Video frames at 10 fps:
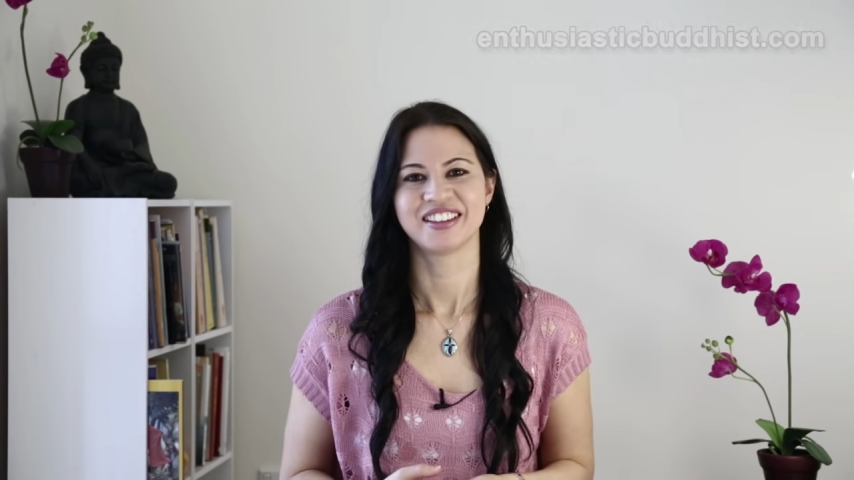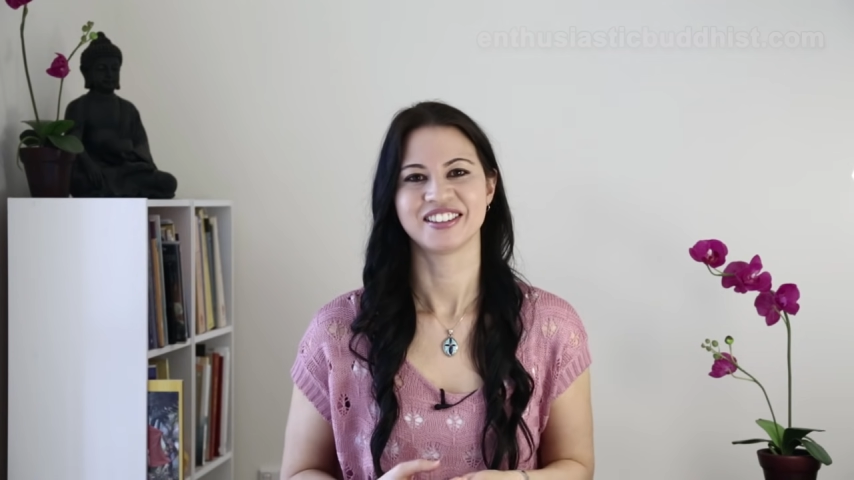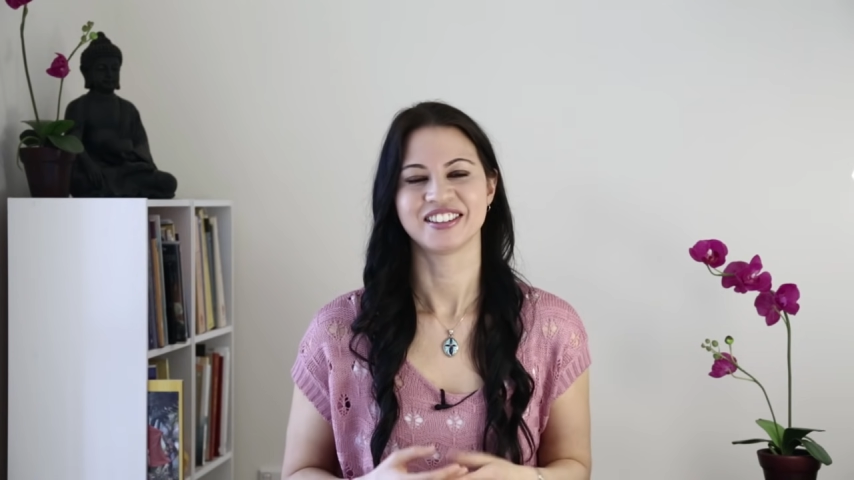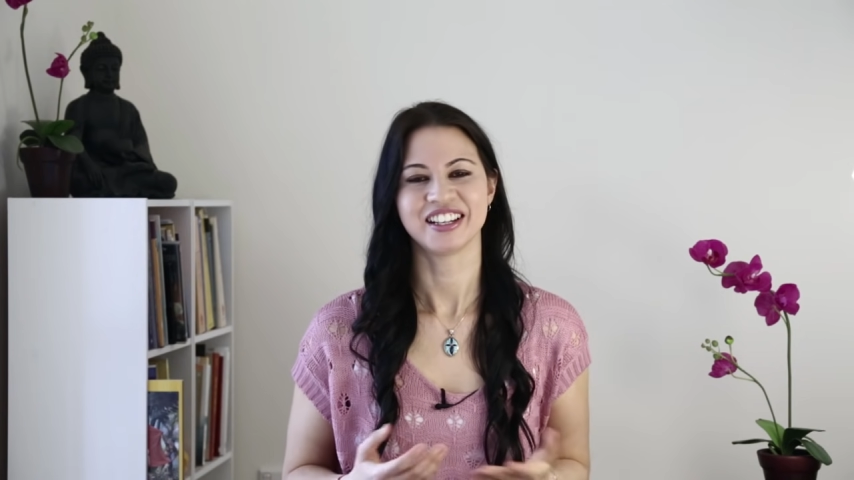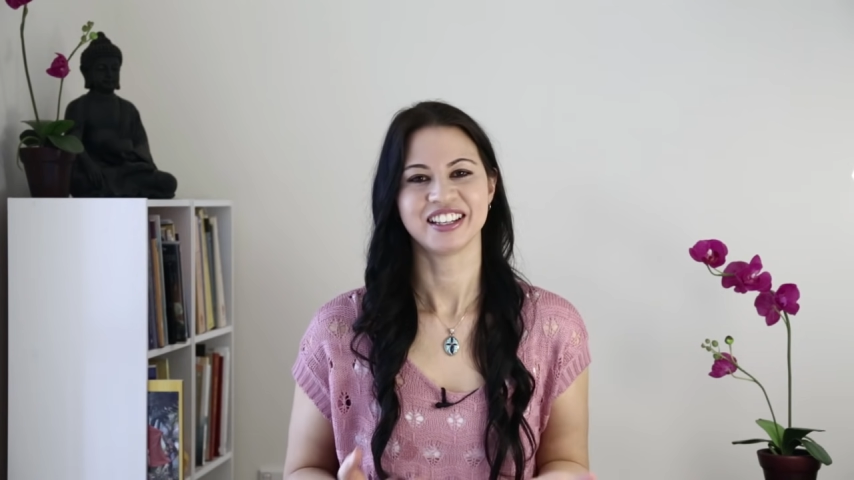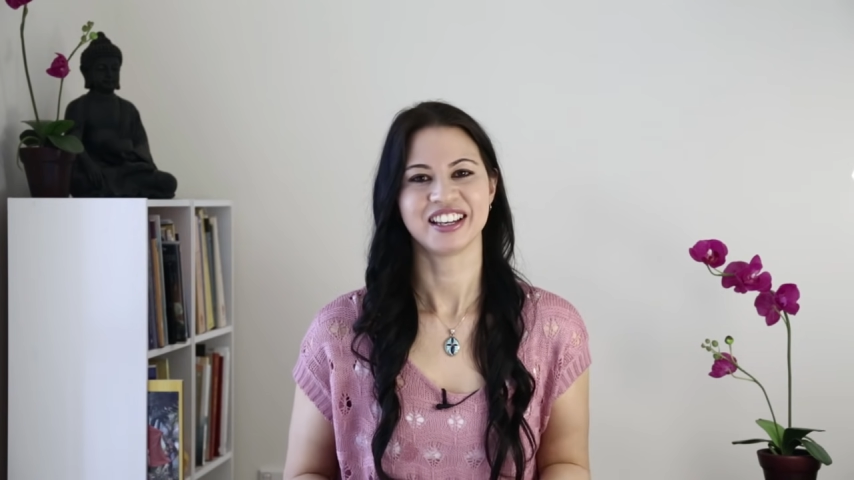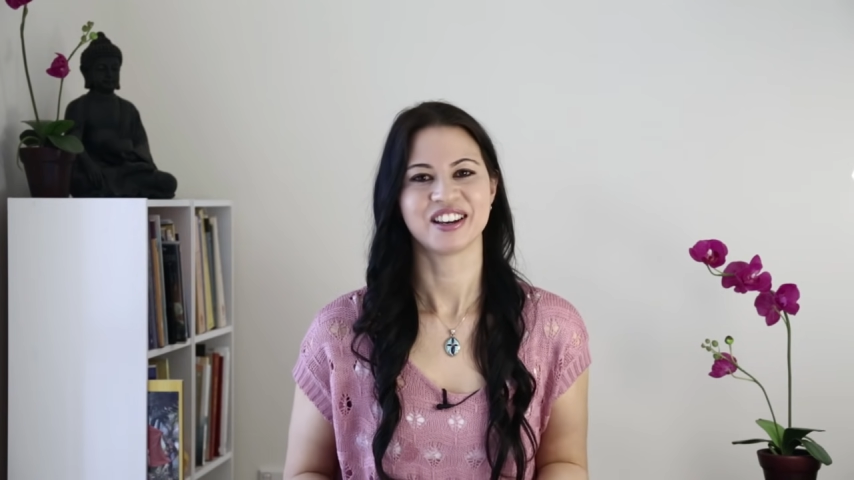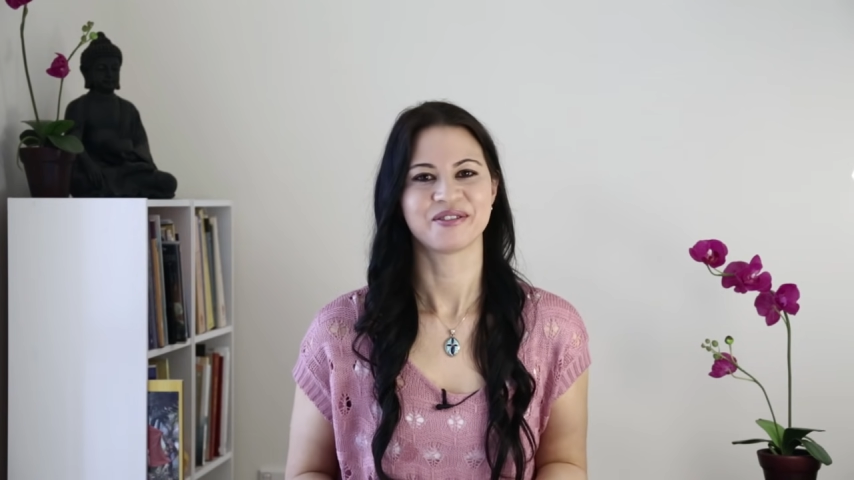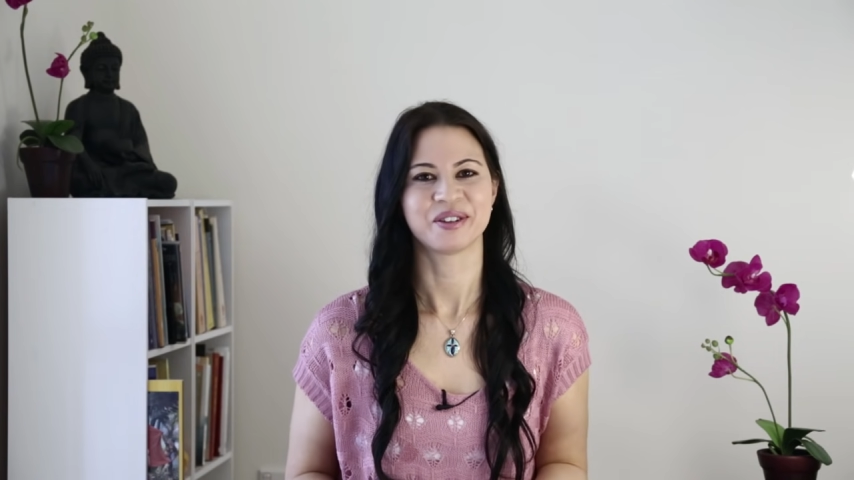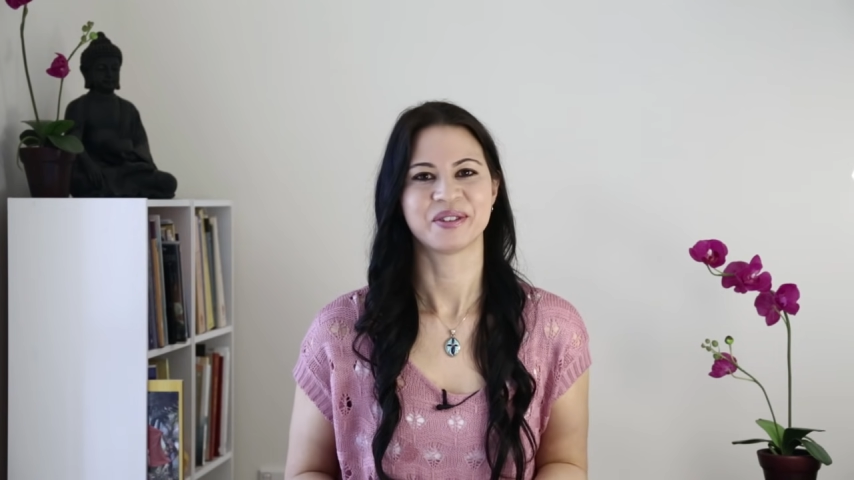So take care
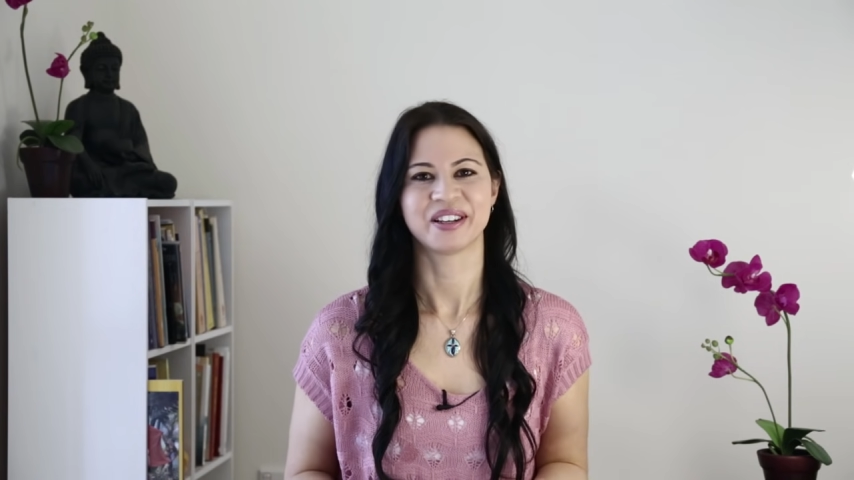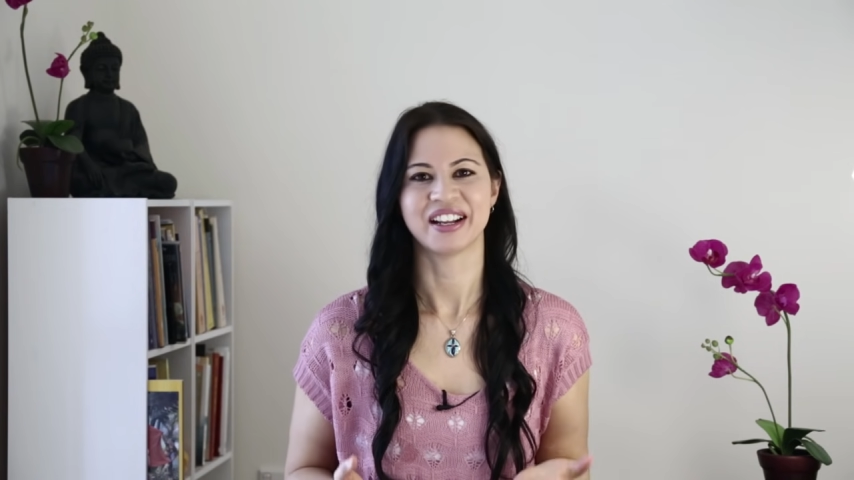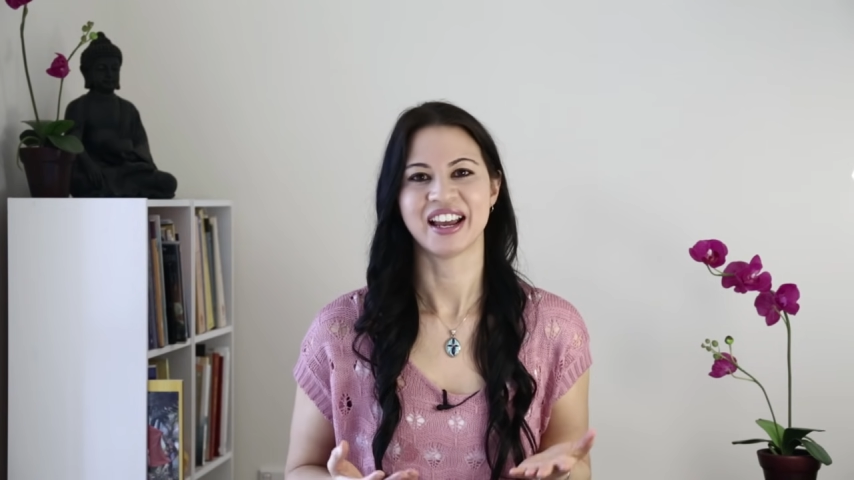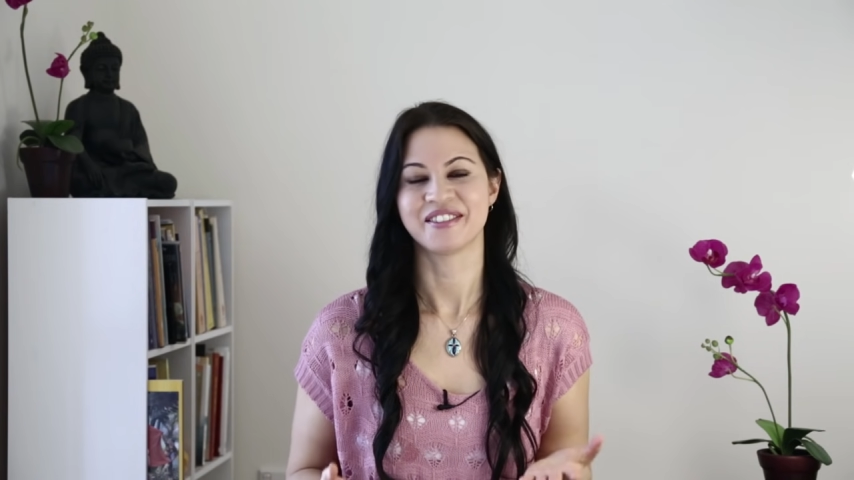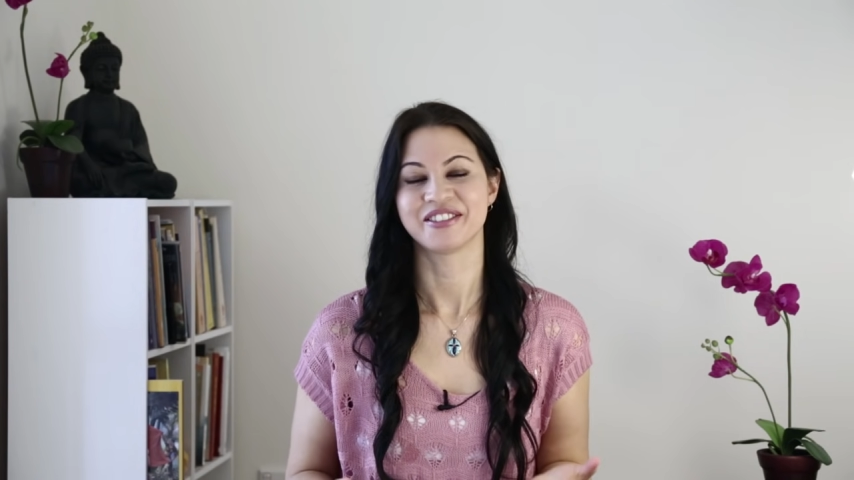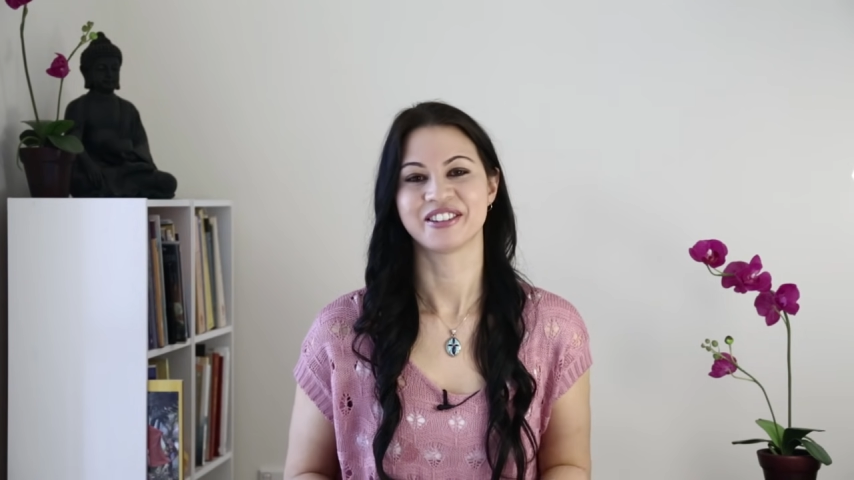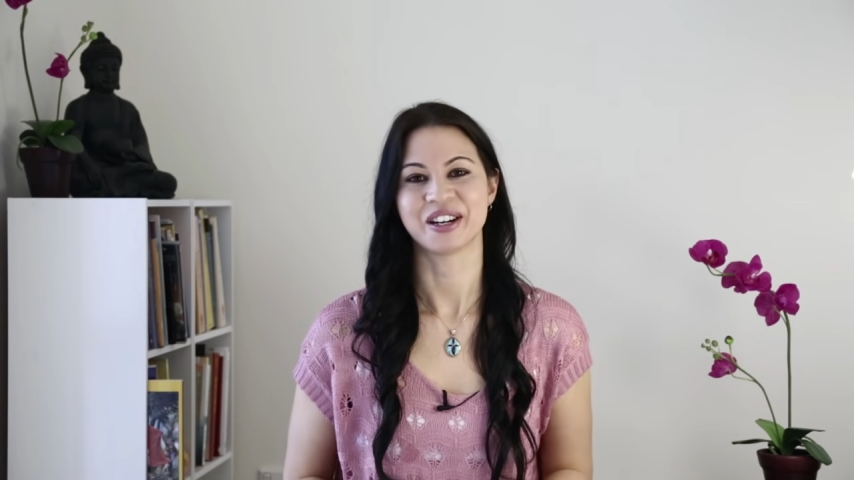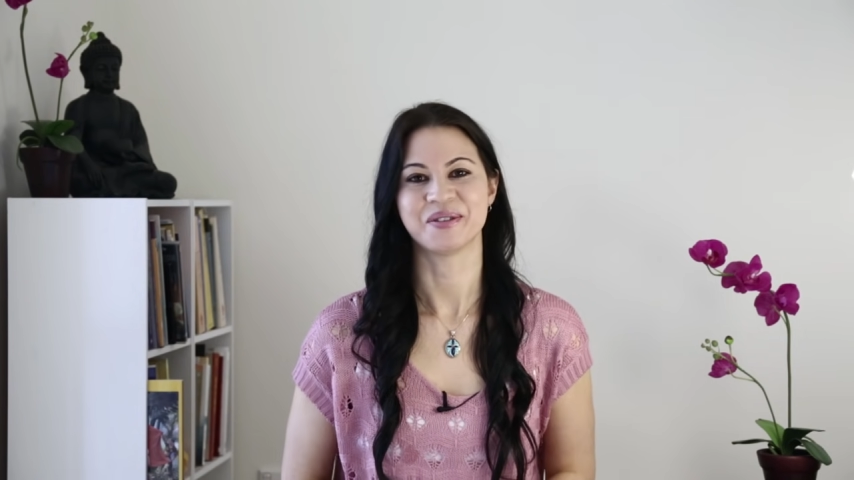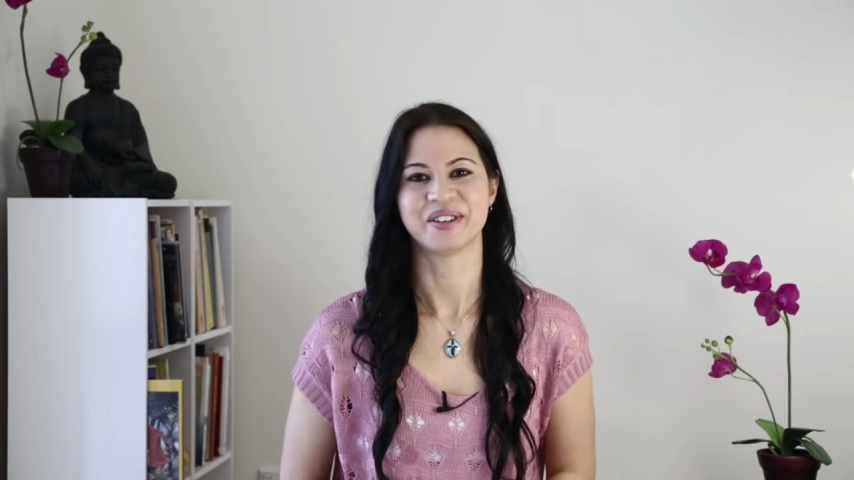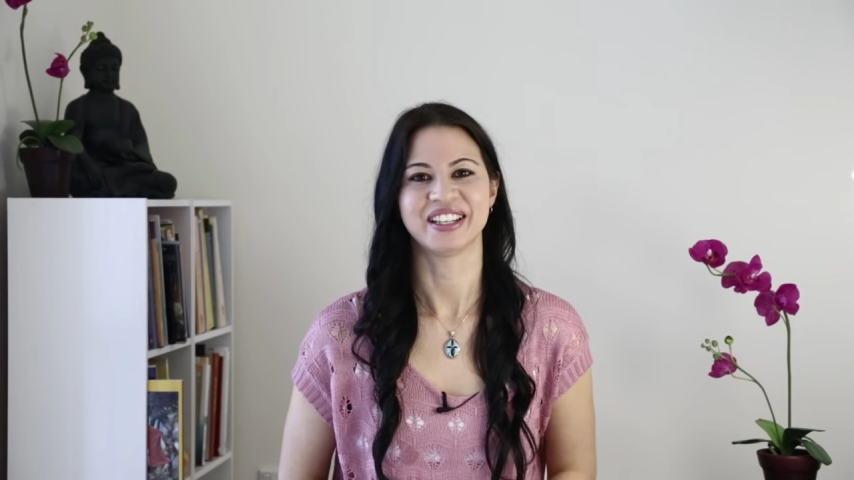everyone, have a
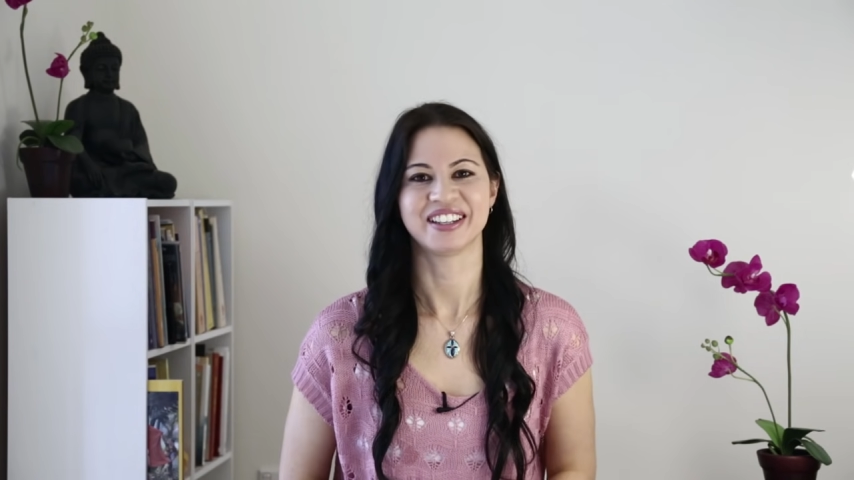great week,